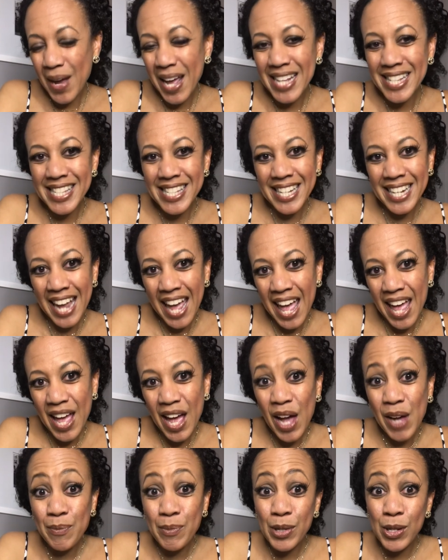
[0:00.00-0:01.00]
and today
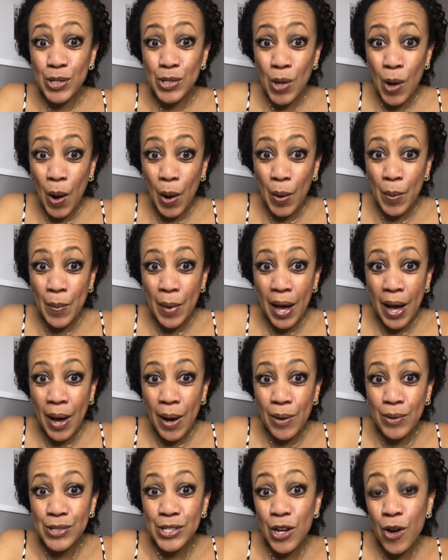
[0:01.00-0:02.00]
I'm going to talk
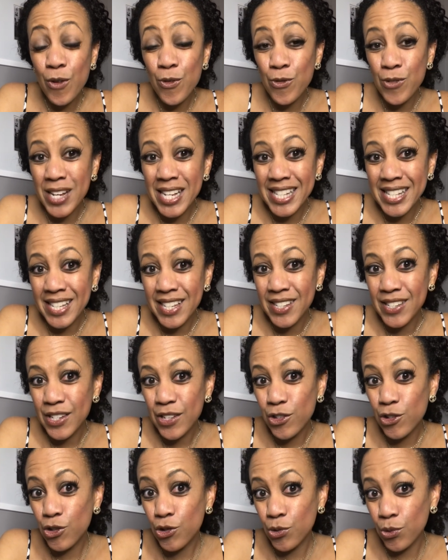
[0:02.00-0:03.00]
about a
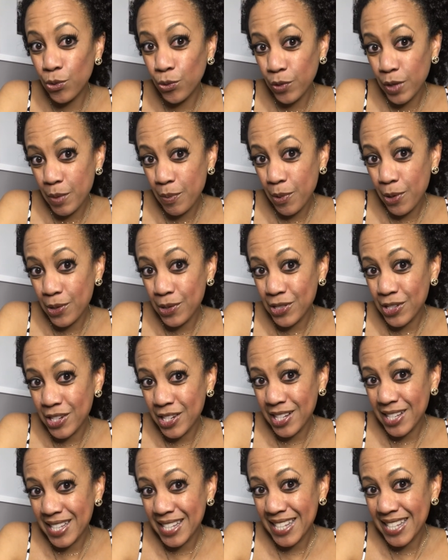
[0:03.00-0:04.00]
recent jewelry
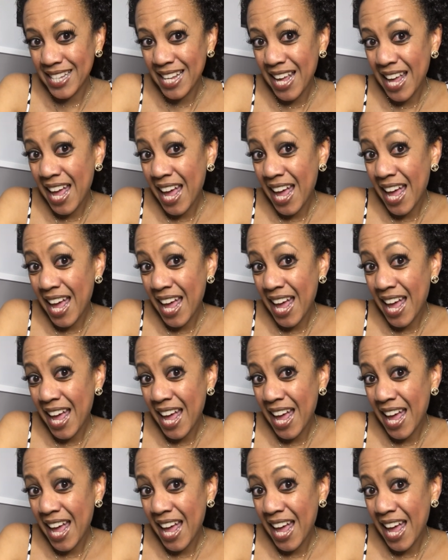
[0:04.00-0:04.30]
purchase.